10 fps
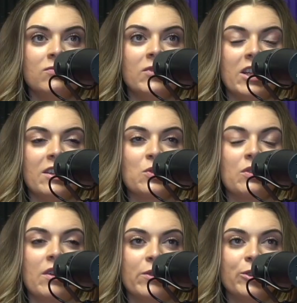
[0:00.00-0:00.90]
It is
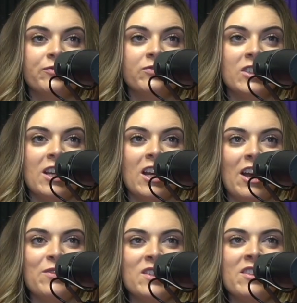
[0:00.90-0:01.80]
revival.
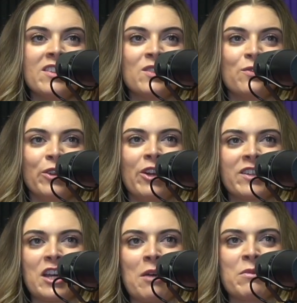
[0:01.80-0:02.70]
I've said this for a long
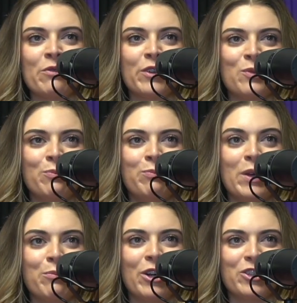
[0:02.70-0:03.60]
time, and the first
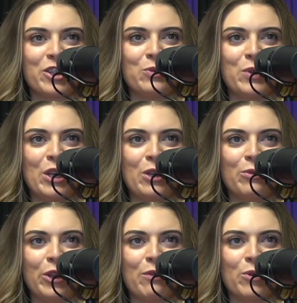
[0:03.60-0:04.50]
big project we
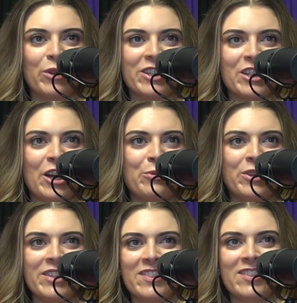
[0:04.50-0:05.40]
really ever worked on
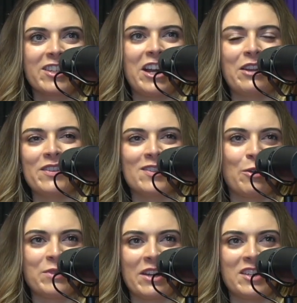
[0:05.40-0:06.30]
was kind of this
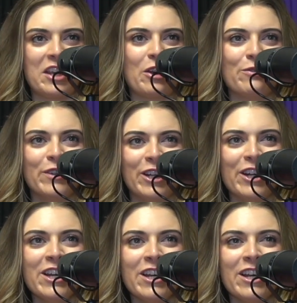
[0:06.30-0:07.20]
hometown takeover.
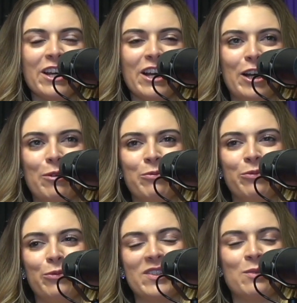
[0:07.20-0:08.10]

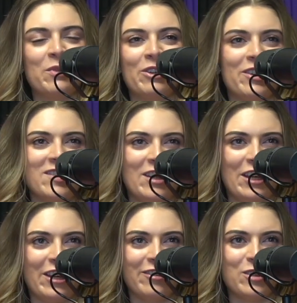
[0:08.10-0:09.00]
We submitted our
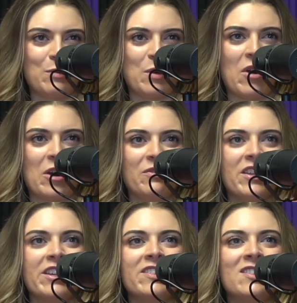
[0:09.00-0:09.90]
city to be a part of
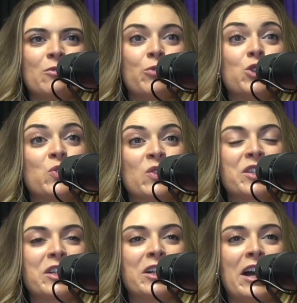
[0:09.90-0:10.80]
this, which was
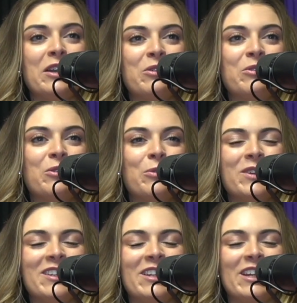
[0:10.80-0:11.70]
kind of cool. We
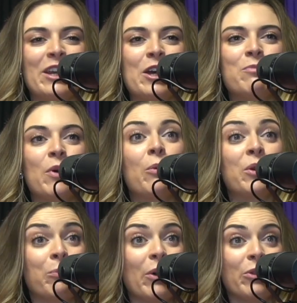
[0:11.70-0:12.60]
didn't get it, but we
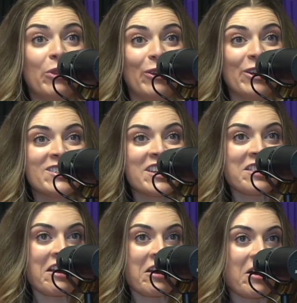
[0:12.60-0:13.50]
both learned, I
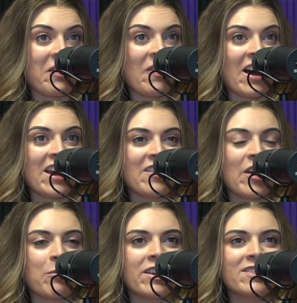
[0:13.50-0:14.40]
think, a lot in
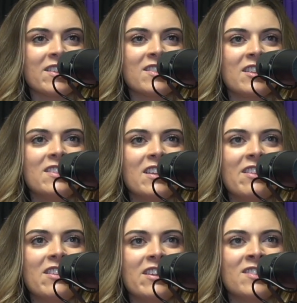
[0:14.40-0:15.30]
that process. And I said
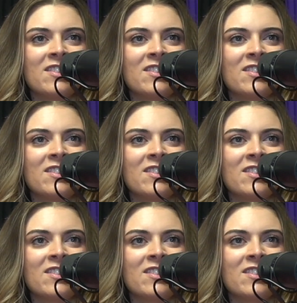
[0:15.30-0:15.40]
this